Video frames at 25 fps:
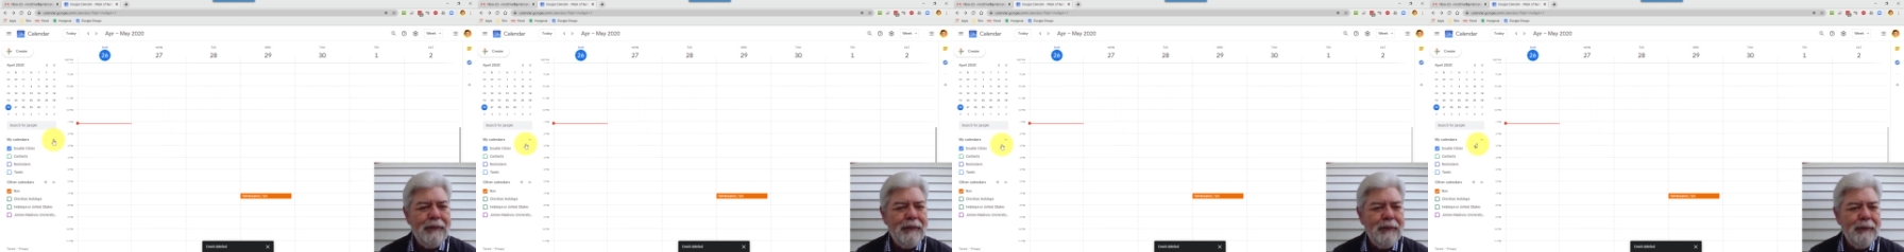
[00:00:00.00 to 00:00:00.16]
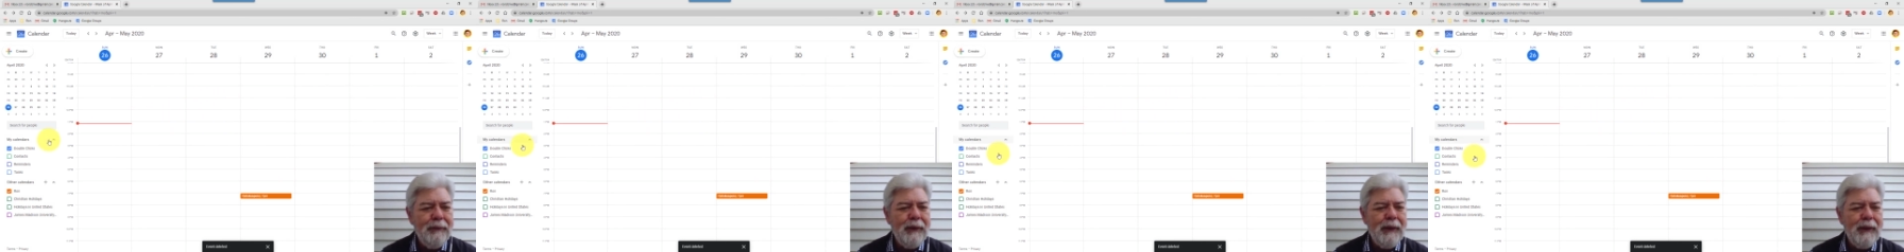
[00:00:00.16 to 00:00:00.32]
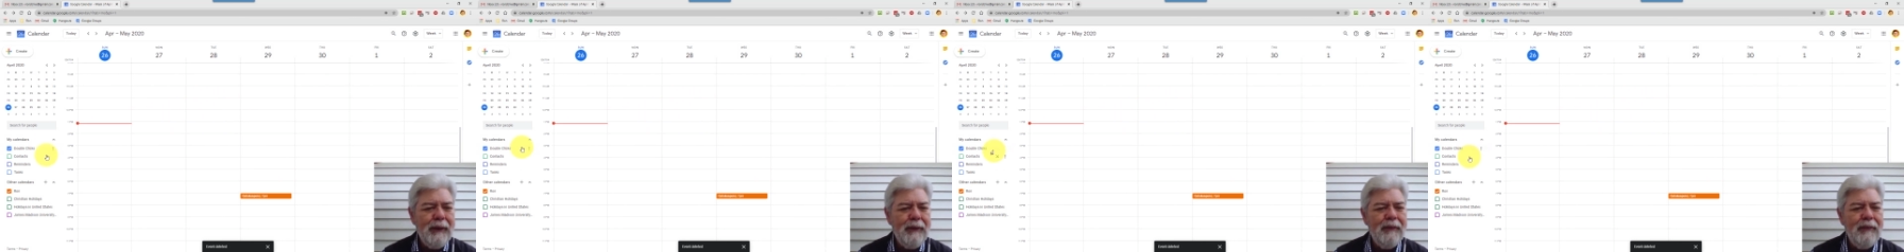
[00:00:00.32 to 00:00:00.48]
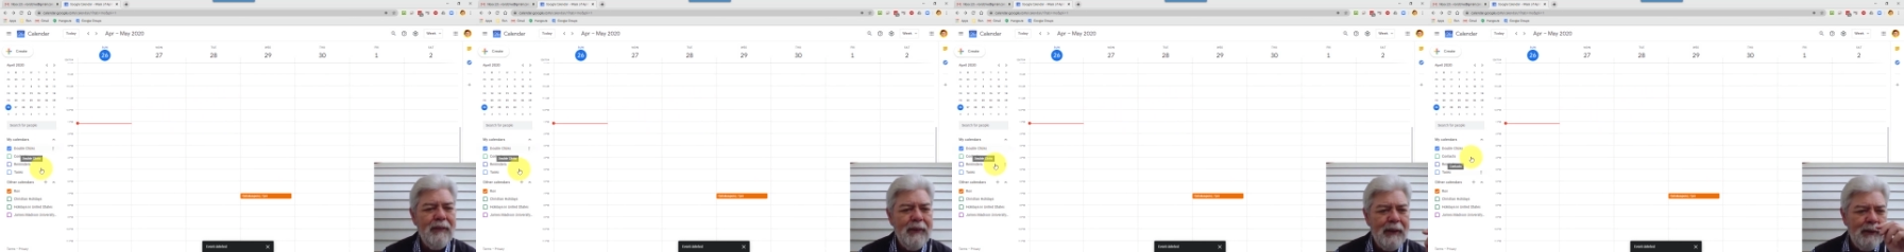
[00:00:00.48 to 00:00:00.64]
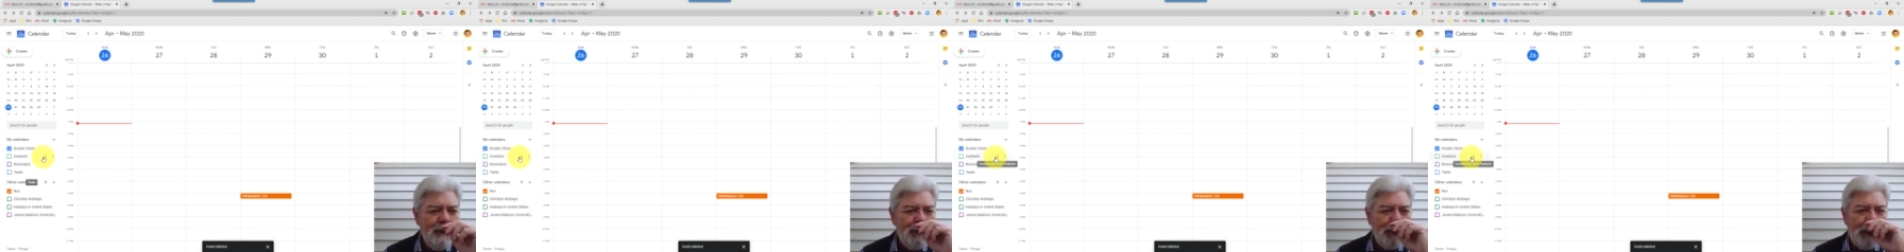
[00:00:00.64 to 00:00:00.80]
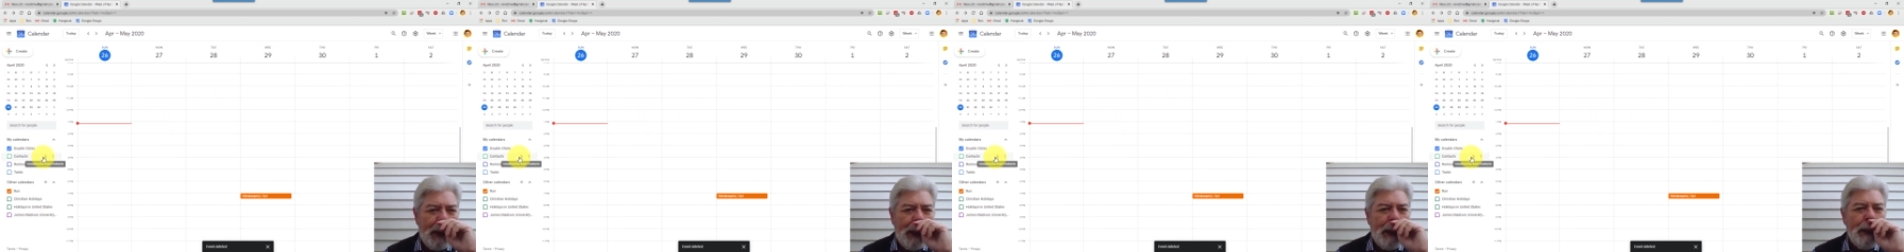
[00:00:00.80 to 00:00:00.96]
so we can see
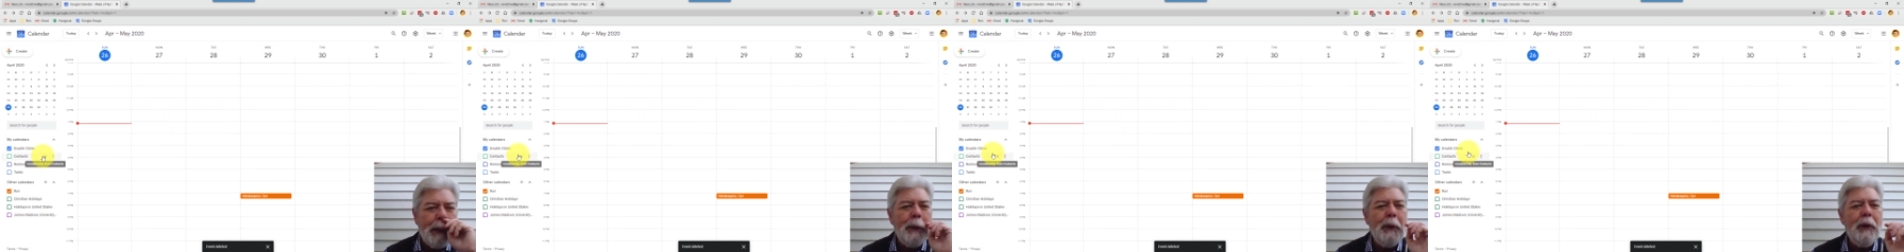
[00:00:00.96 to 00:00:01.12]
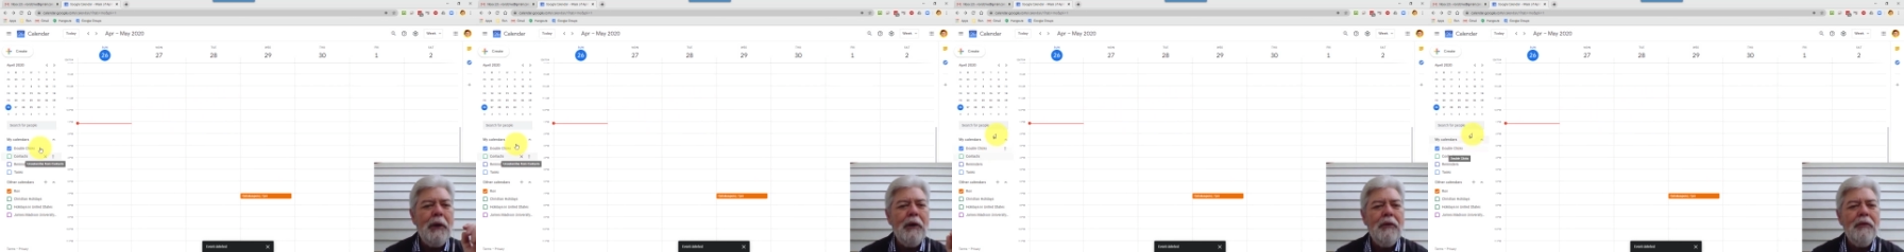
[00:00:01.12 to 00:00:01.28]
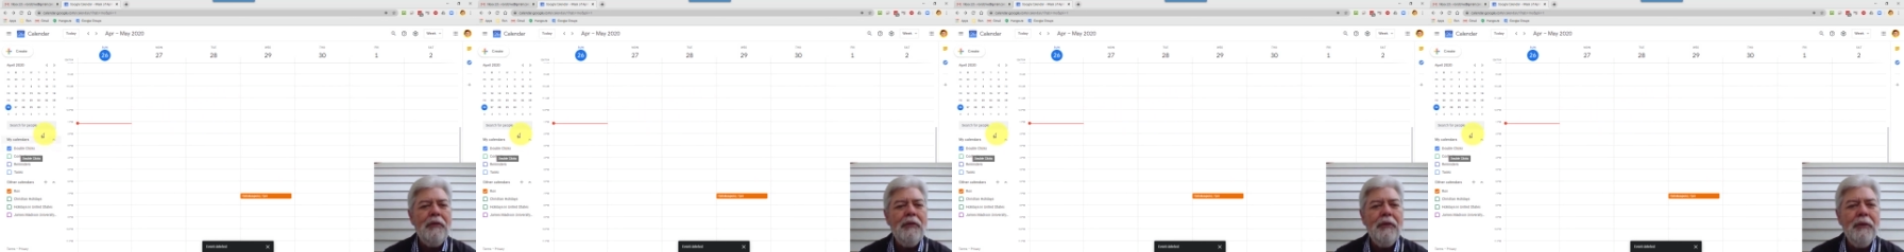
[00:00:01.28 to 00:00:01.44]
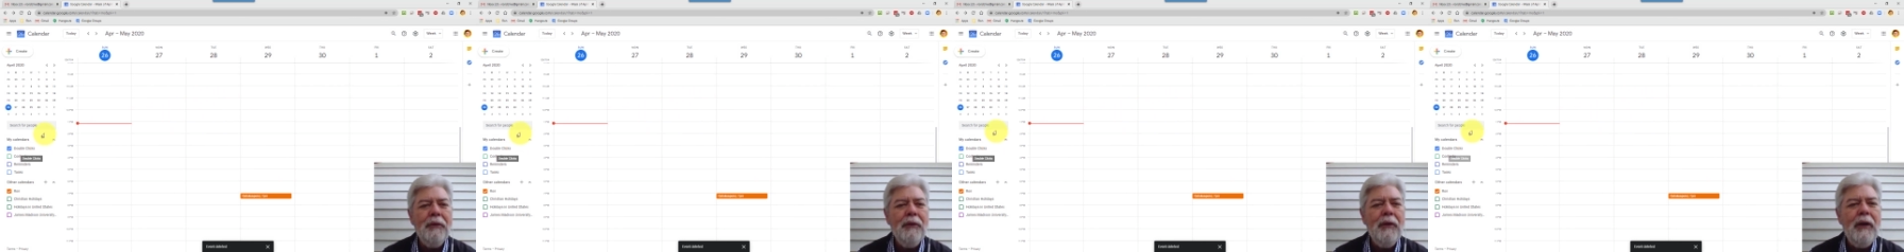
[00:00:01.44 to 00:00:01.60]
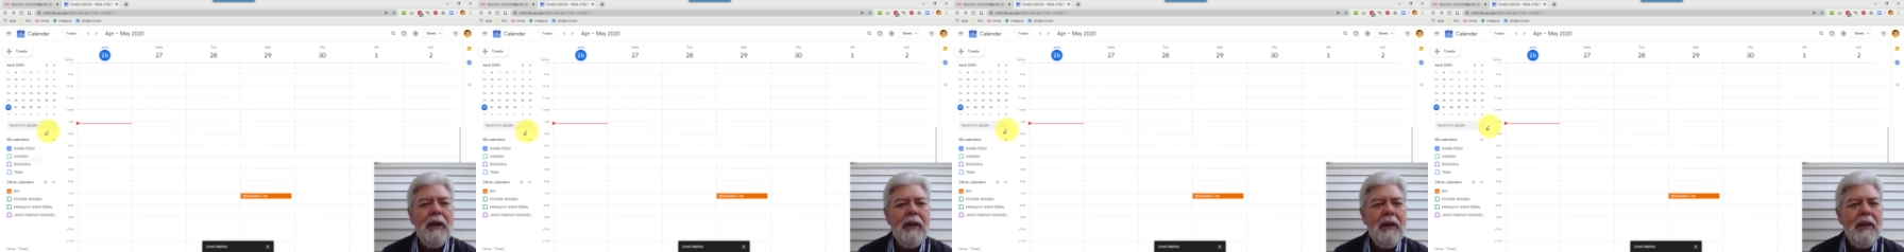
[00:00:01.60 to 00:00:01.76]
his calendar here too.